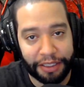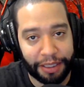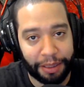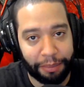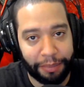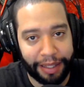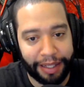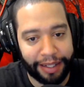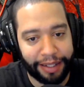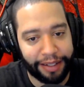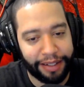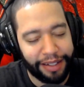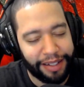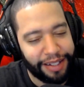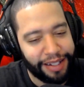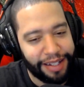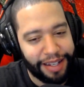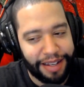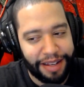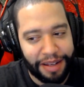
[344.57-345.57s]
I'm not
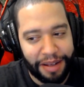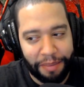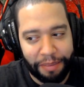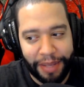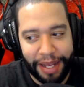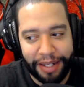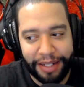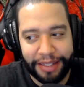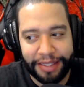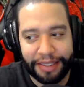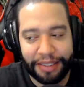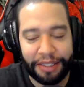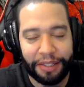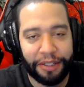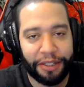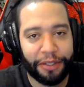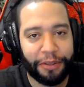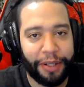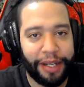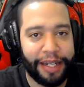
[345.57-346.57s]

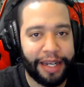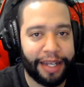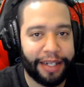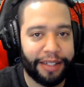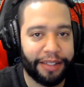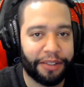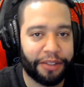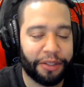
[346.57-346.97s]
necessarily great at it.